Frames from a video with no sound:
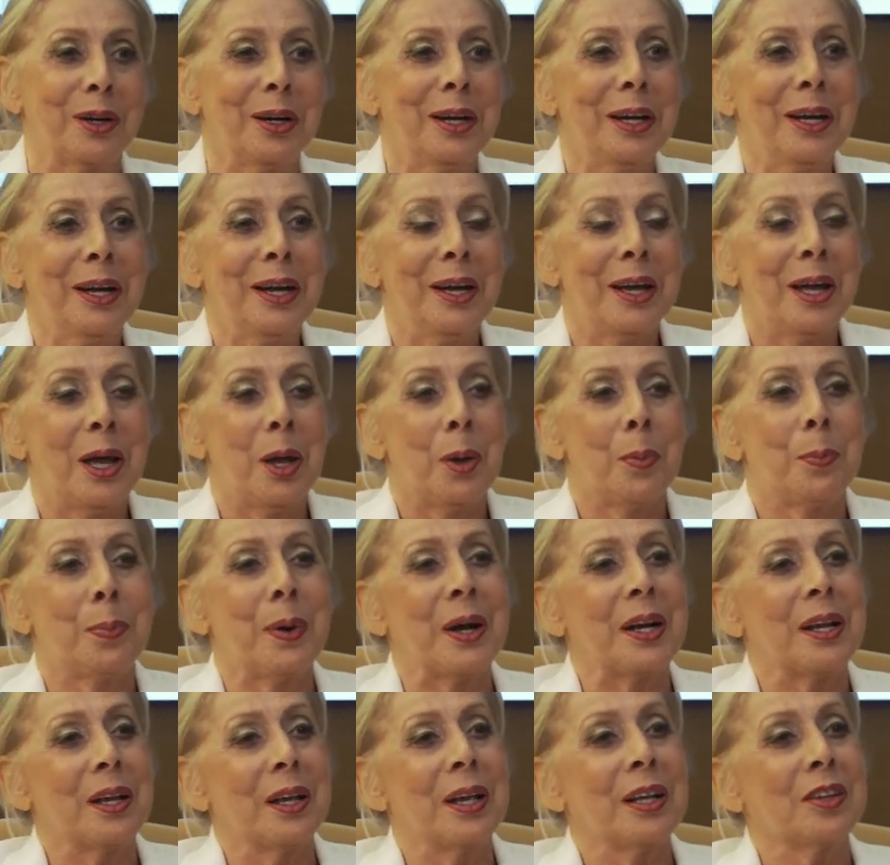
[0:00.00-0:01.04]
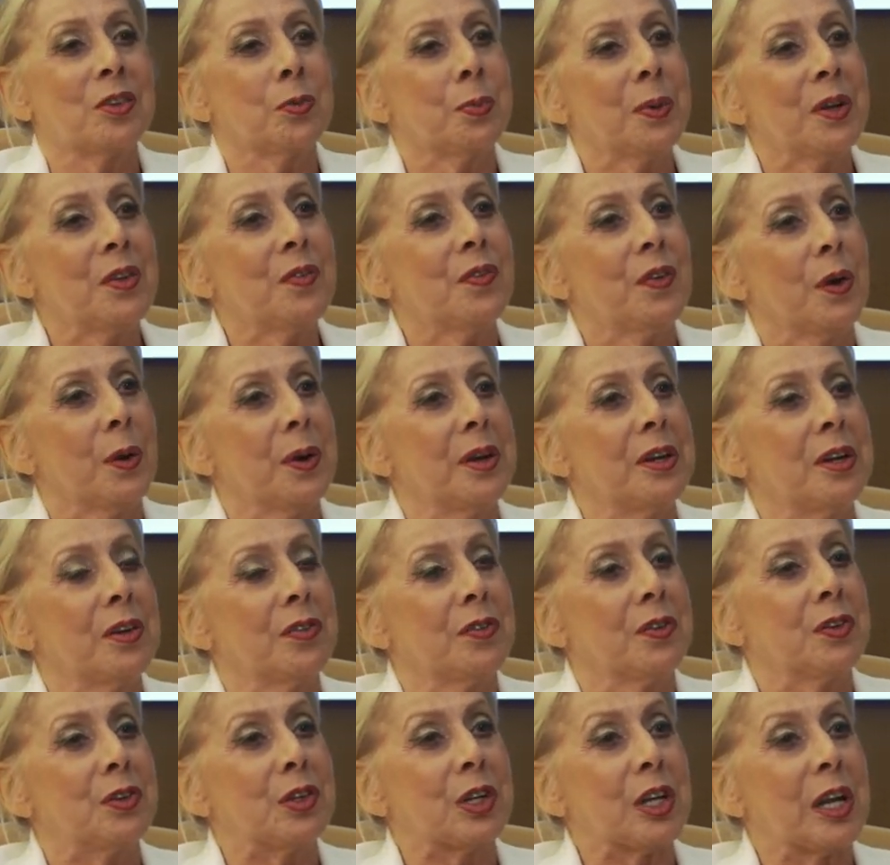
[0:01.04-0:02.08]
Mm-hmm. But it's been very
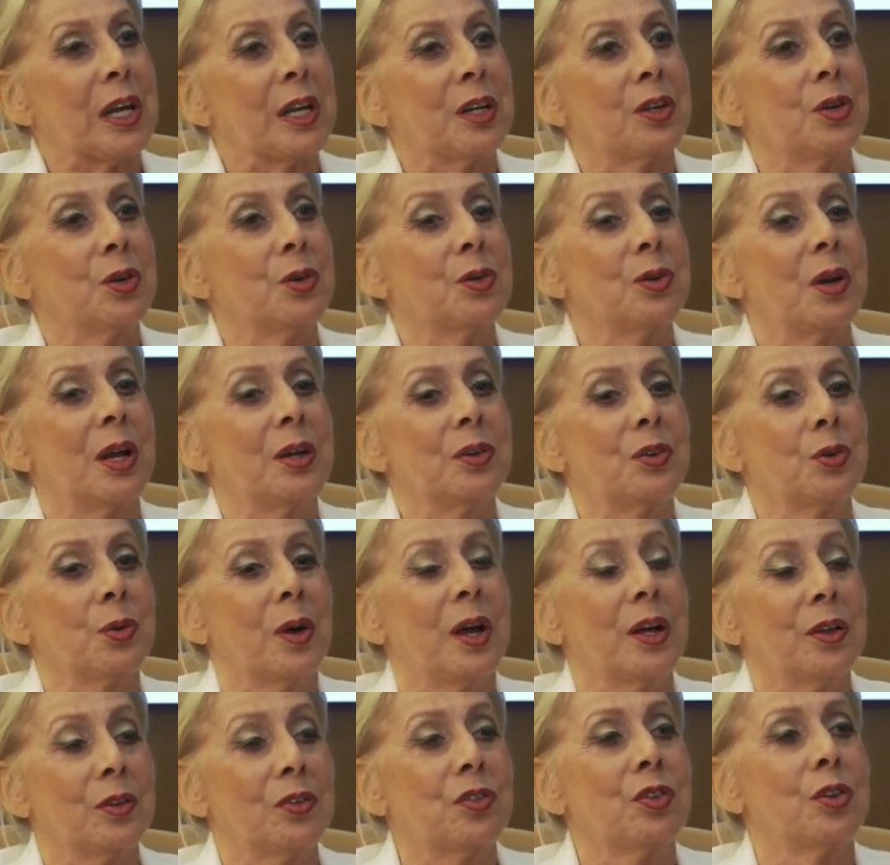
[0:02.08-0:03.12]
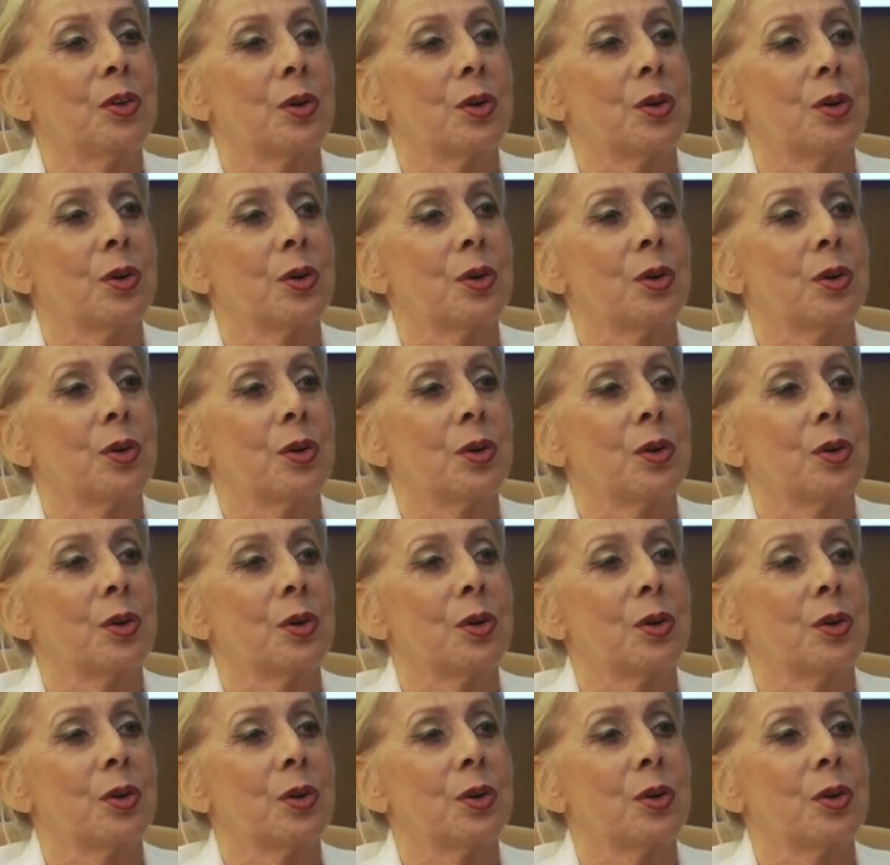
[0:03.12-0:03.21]
difficult. And to answer